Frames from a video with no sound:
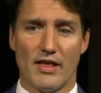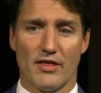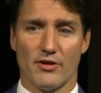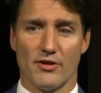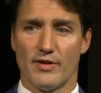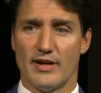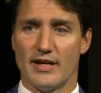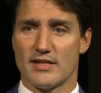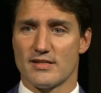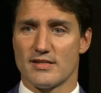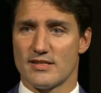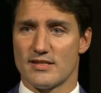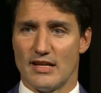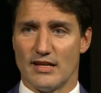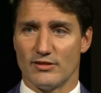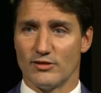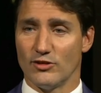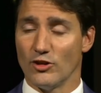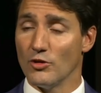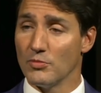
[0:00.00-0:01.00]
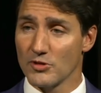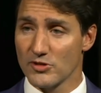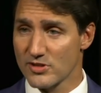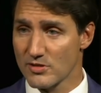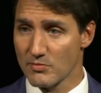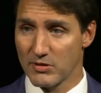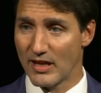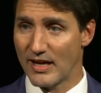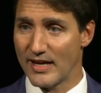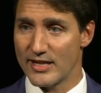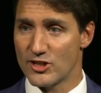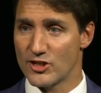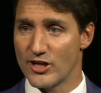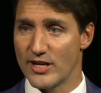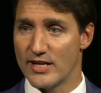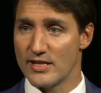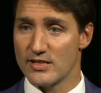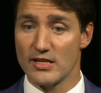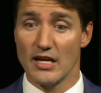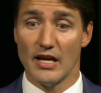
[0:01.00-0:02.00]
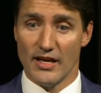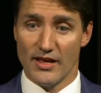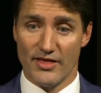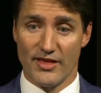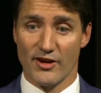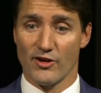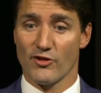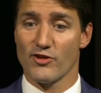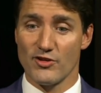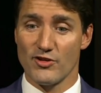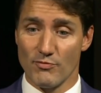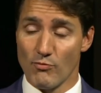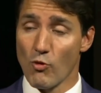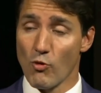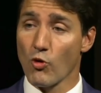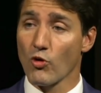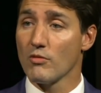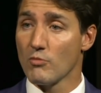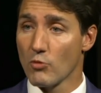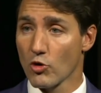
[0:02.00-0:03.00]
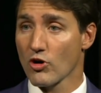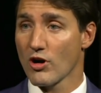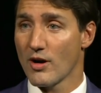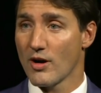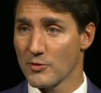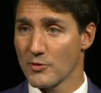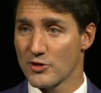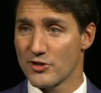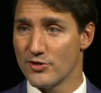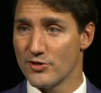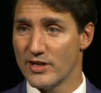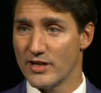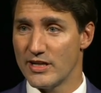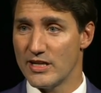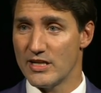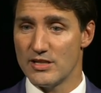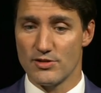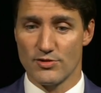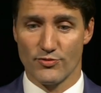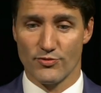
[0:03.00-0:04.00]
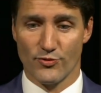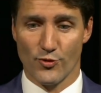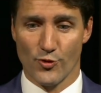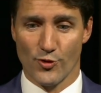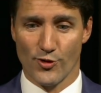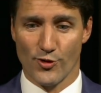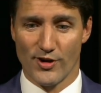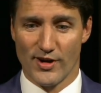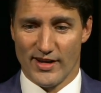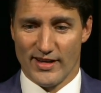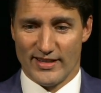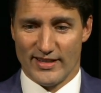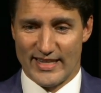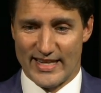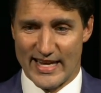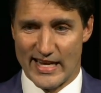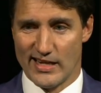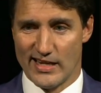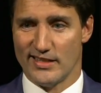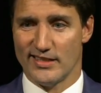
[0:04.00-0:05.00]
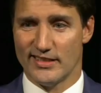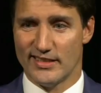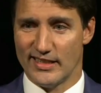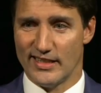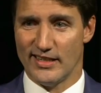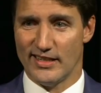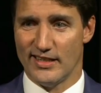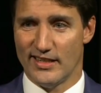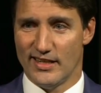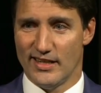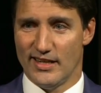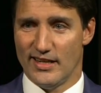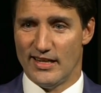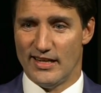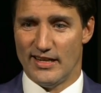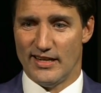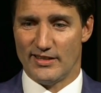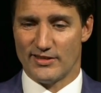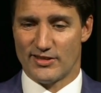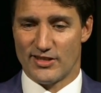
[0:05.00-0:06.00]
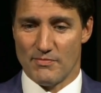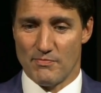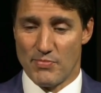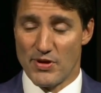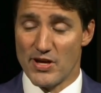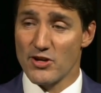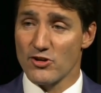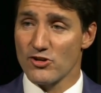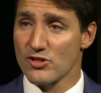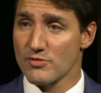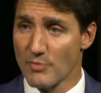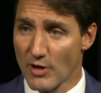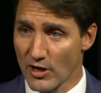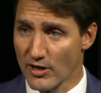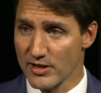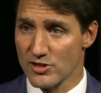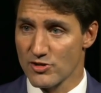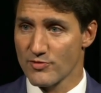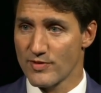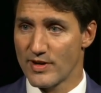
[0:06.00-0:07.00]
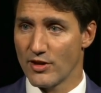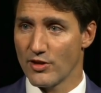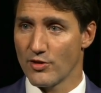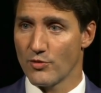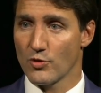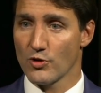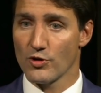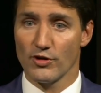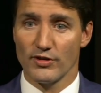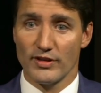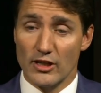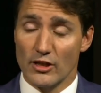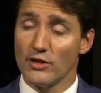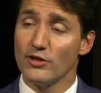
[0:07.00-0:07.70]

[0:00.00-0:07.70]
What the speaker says: whether it's global supply chains, there are more and more opportunities for Canada to pierce markets around the world,